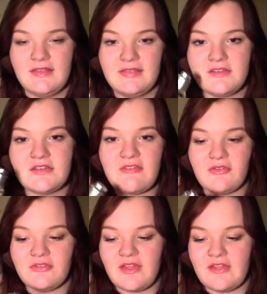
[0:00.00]
The
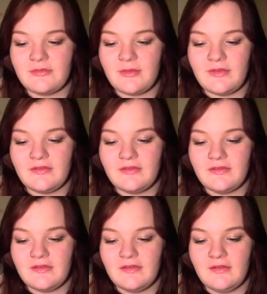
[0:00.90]
travel size one
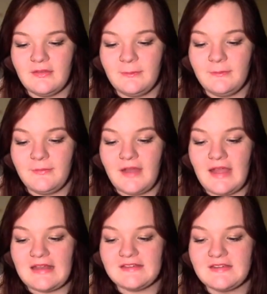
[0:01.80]

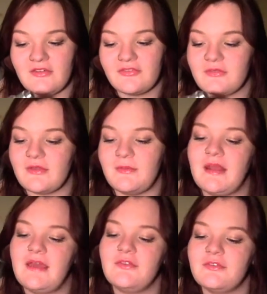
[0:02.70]
I actually got from
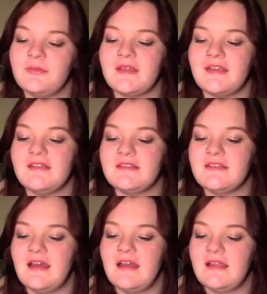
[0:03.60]
someone else because
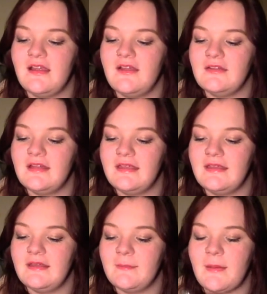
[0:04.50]

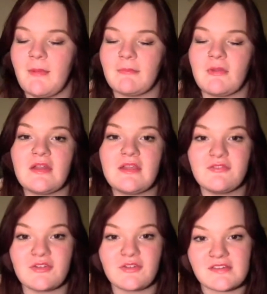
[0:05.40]
my mum got it
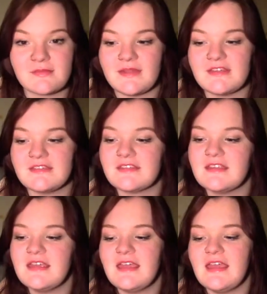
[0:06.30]
for Christmas.
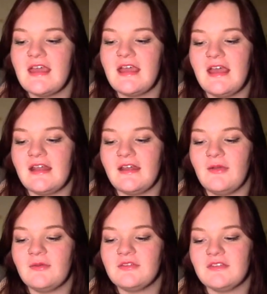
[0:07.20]
And
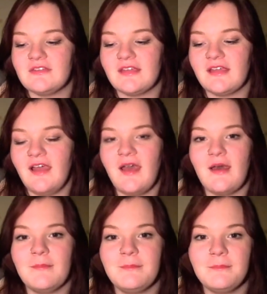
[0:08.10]
I was using
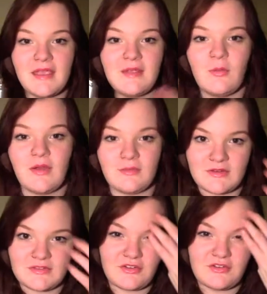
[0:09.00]
her big one,
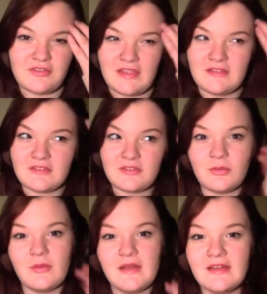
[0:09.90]
which costs like
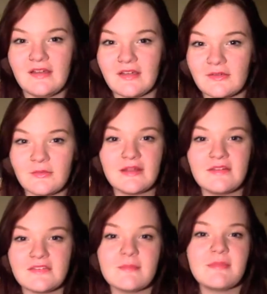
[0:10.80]
29 quid
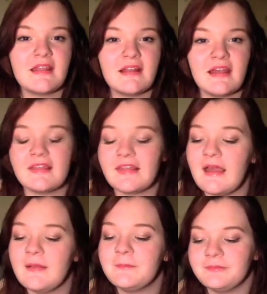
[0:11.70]
or something like that.